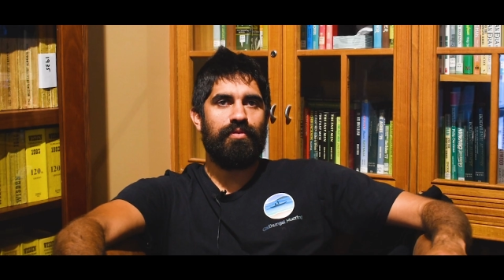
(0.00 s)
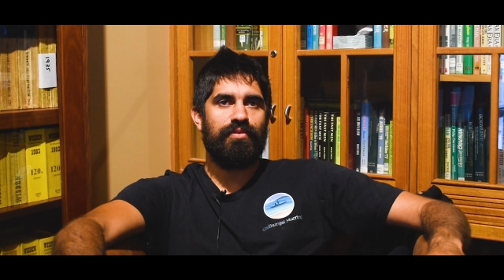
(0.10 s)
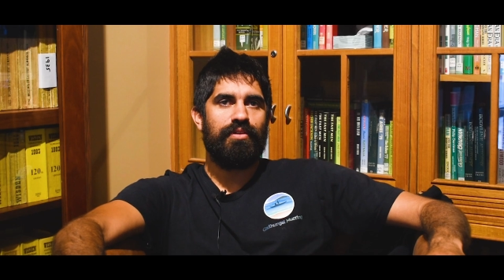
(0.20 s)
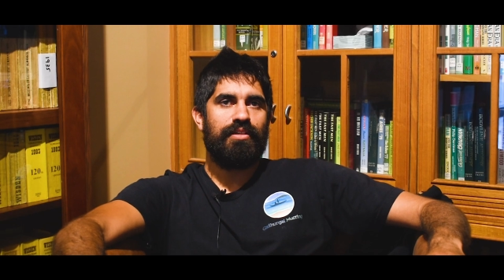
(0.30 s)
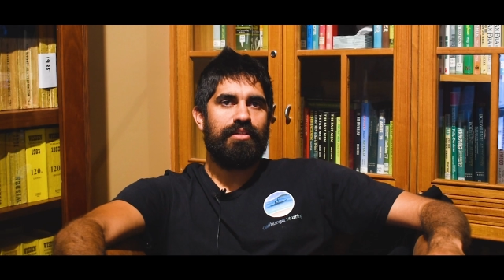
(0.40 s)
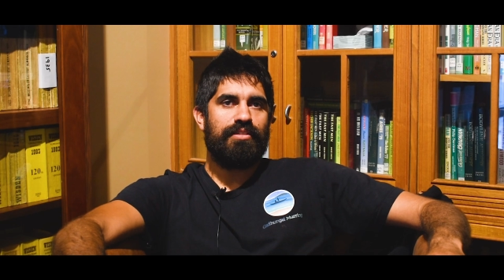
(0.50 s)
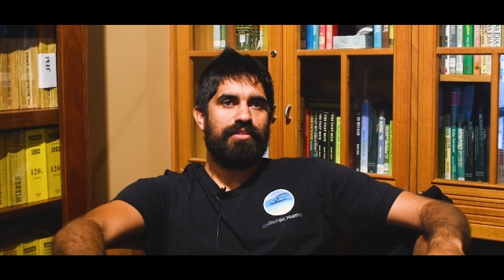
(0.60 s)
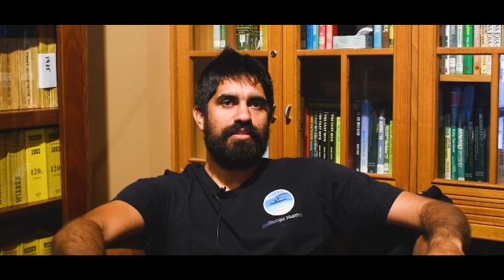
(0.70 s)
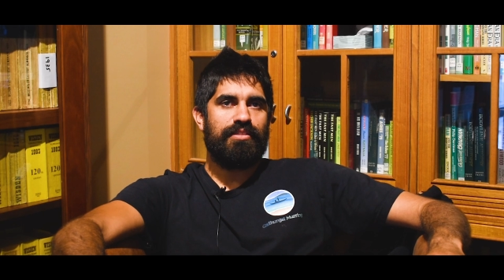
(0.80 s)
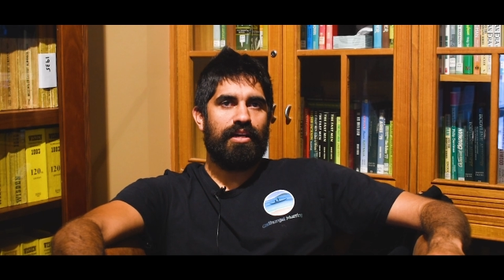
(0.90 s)
well,
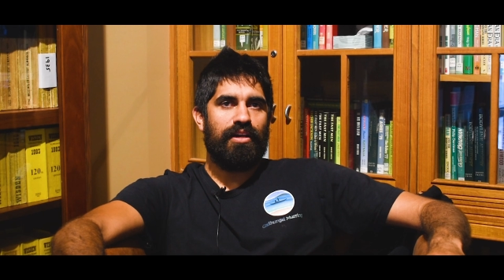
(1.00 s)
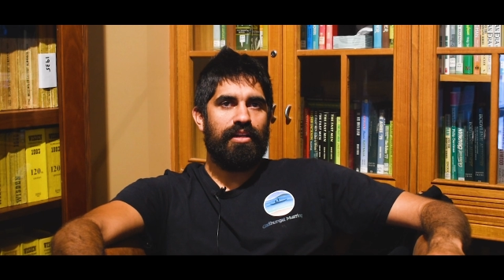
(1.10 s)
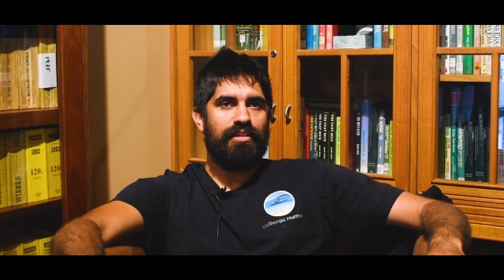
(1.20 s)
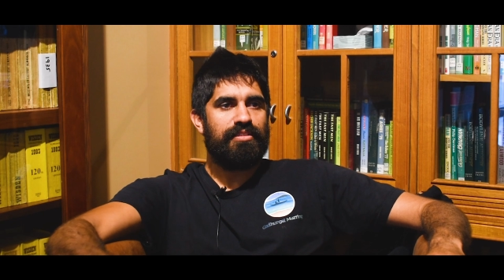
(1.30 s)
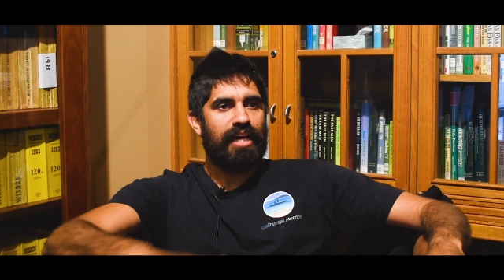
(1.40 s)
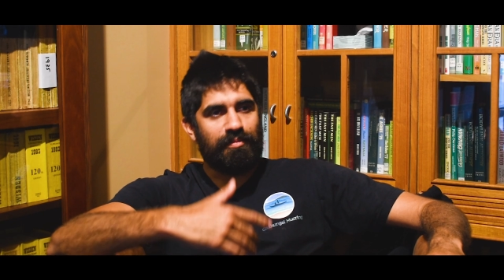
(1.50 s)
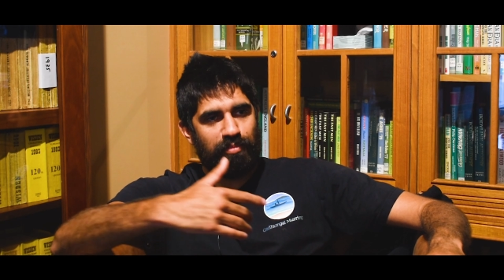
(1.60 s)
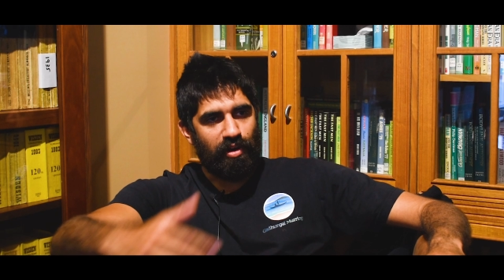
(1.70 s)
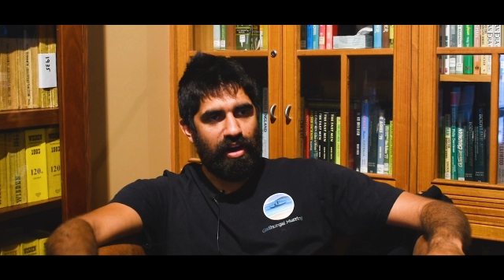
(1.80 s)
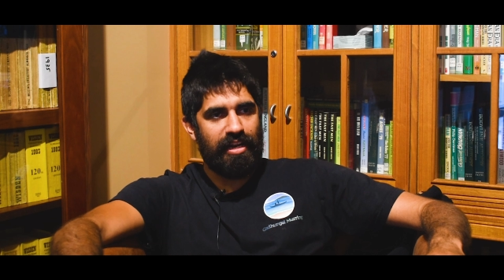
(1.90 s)
you know, let's take
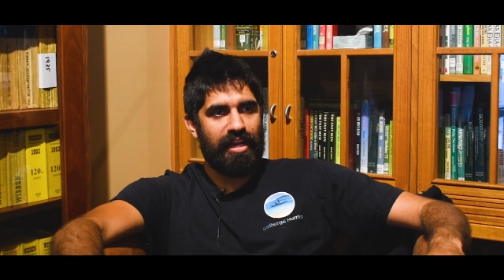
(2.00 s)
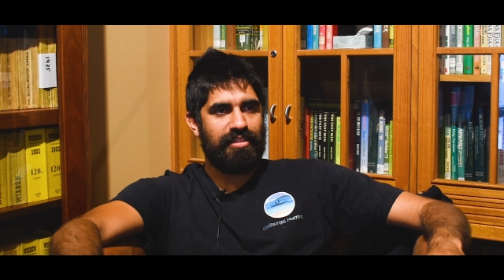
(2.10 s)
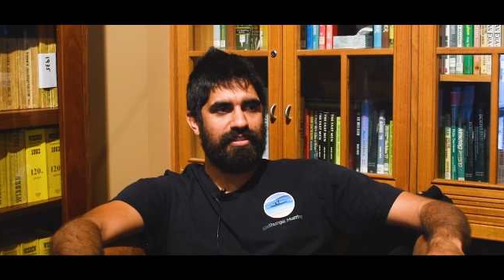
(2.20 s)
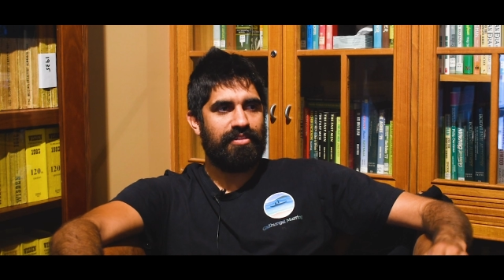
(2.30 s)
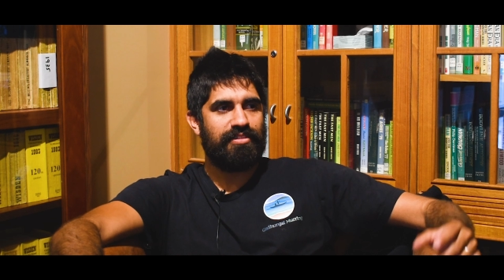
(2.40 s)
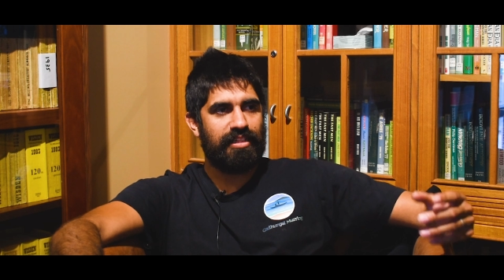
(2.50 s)
pride in ourselves.